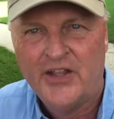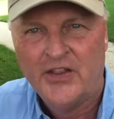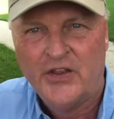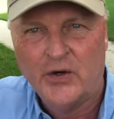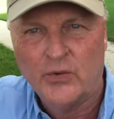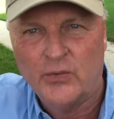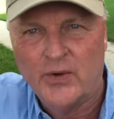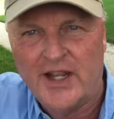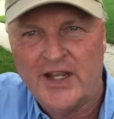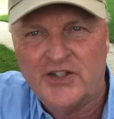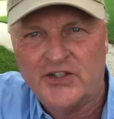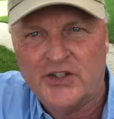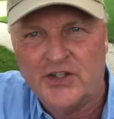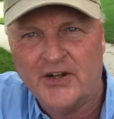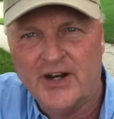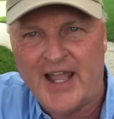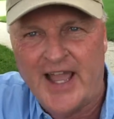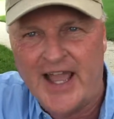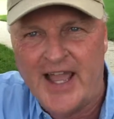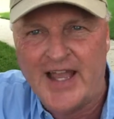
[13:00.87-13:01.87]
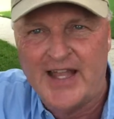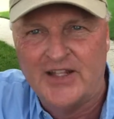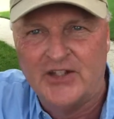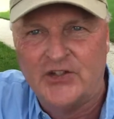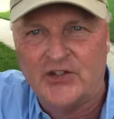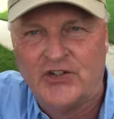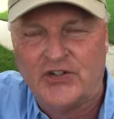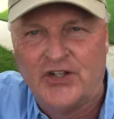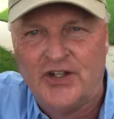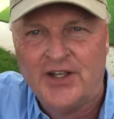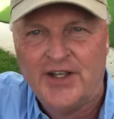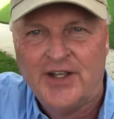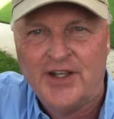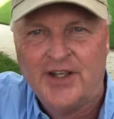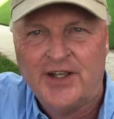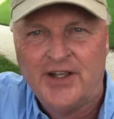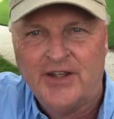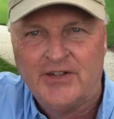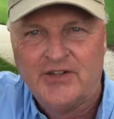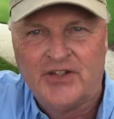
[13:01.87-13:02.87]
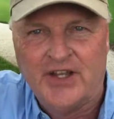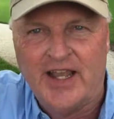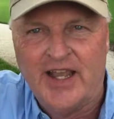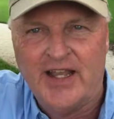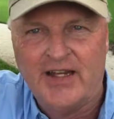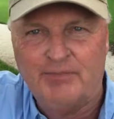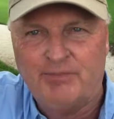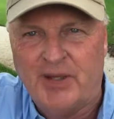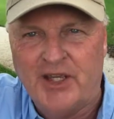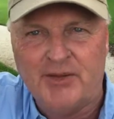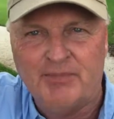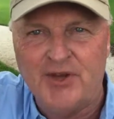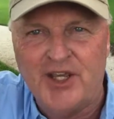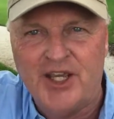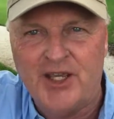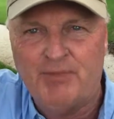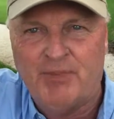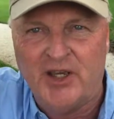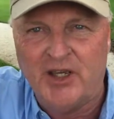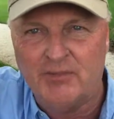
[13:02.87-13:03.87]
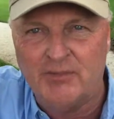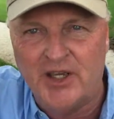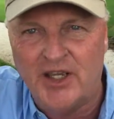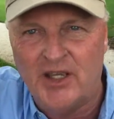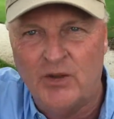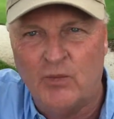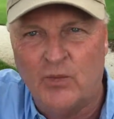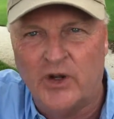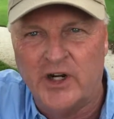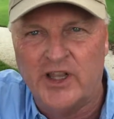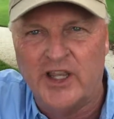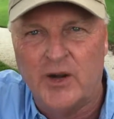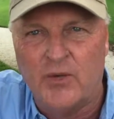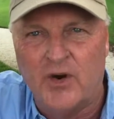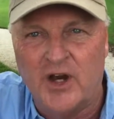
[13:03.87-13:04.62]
They raised their hands saying, pick me, pick me. What do they